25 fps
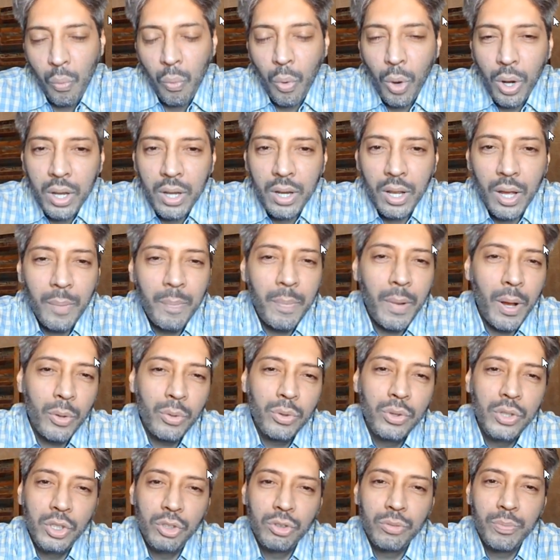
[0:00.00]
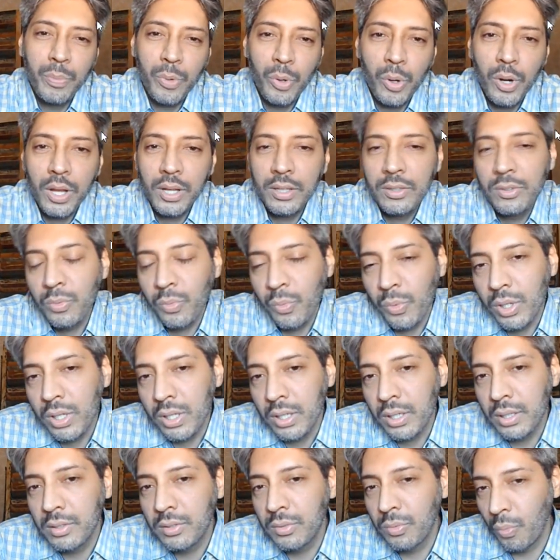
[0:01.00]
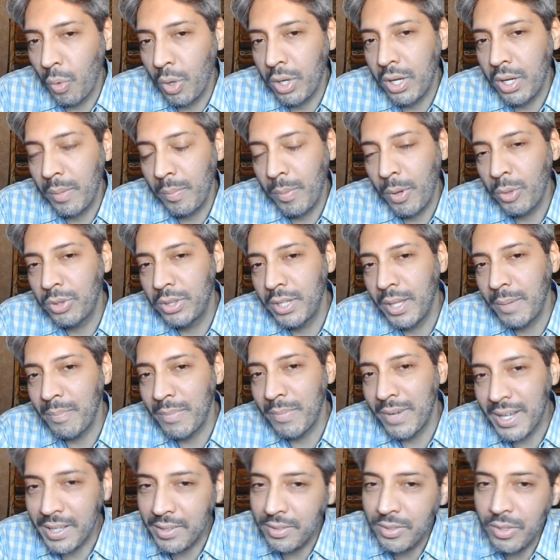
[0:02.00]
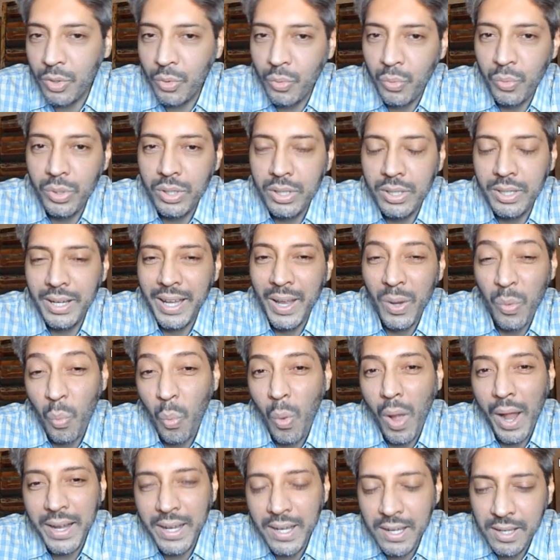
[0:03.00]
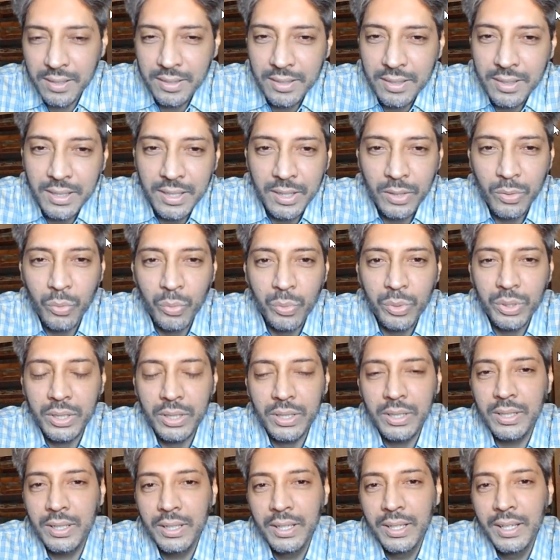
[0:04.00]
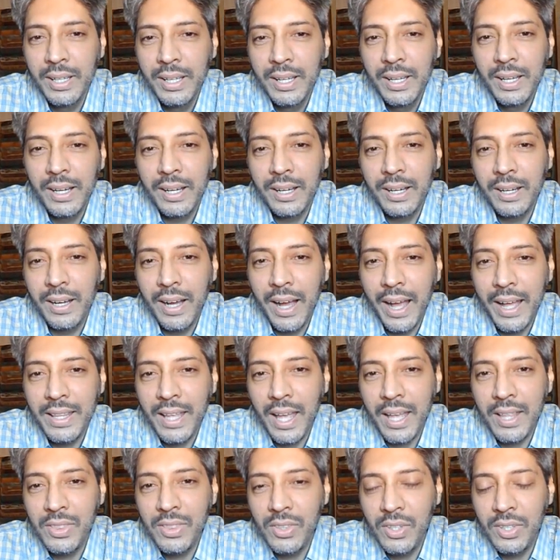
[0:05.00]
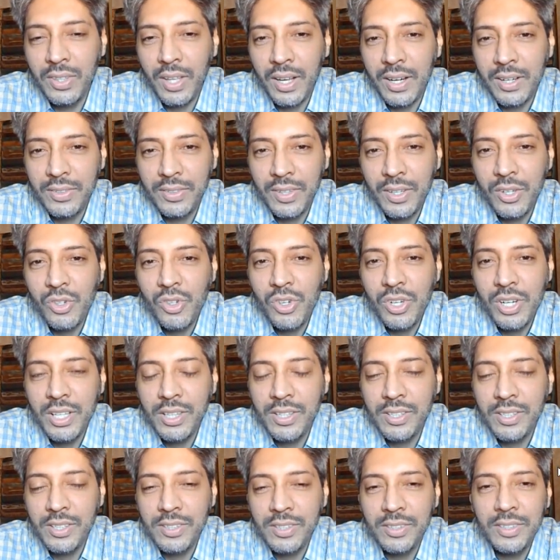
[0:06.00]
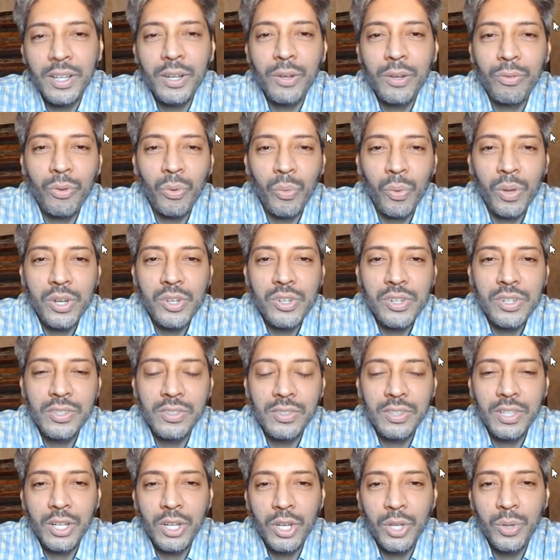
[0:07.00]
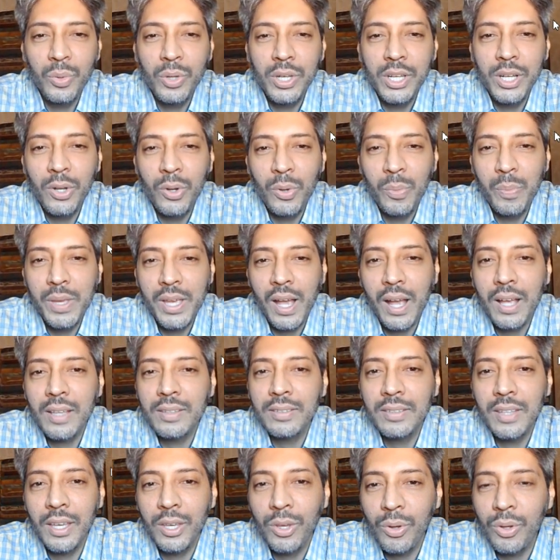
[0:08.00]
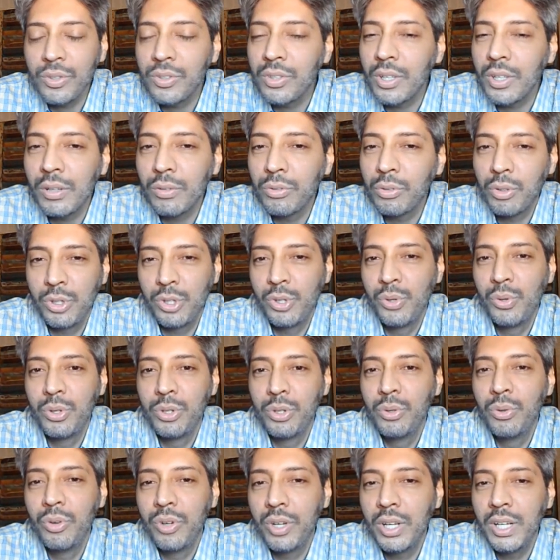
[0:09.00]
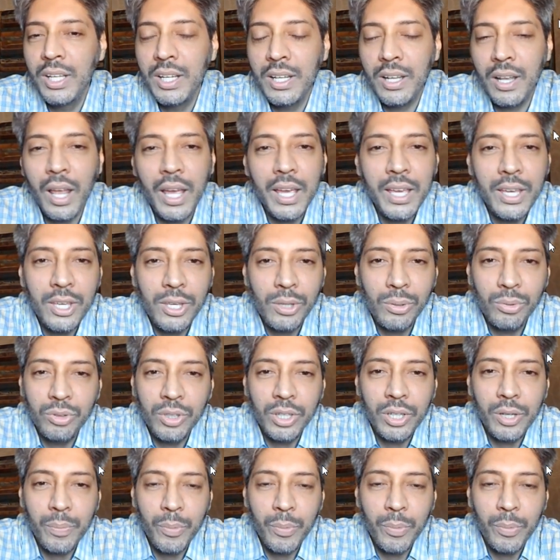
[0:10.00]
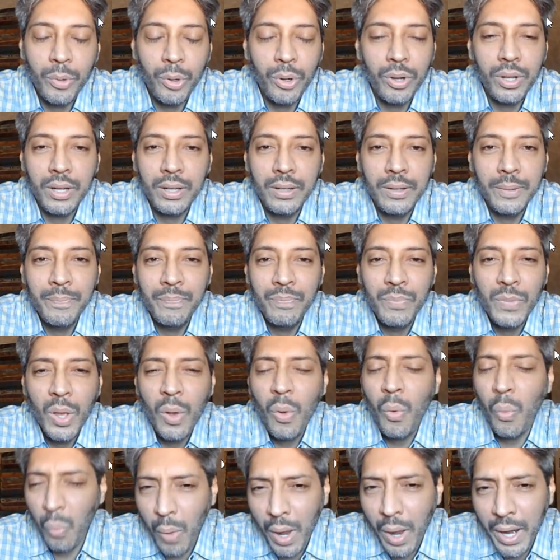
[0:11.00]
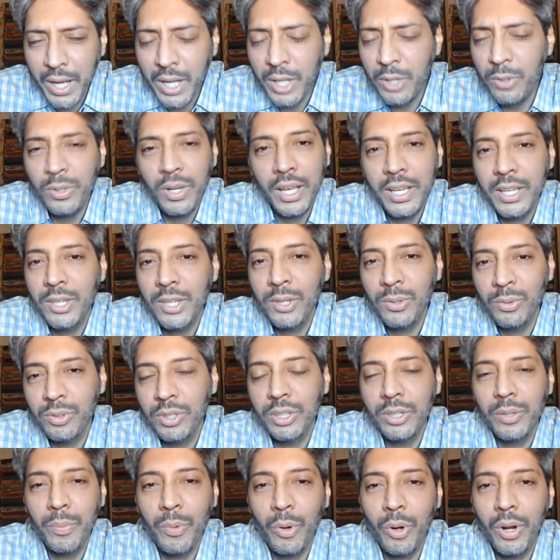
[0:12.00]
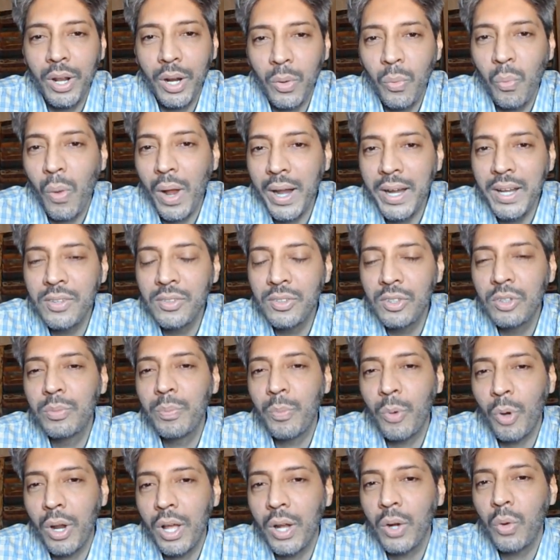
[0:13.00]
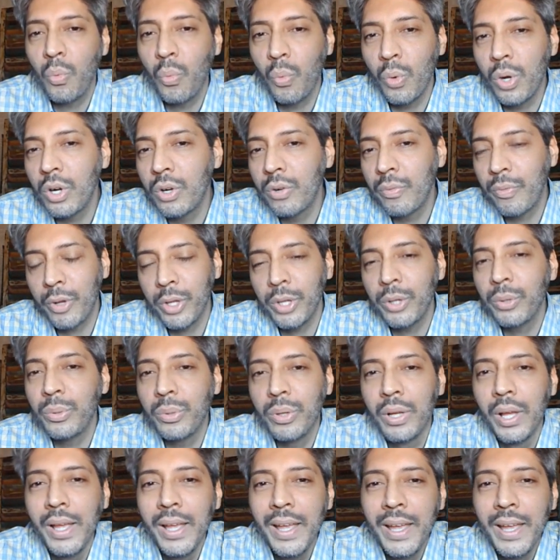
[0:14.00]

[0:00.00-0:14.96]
what about these products works, what about them doesn't work, and why doesn't it work? And these are essentially the set of questions that you need to be asking yourself. So you really like using a product. Why do you like using the product? Why does this product work for you?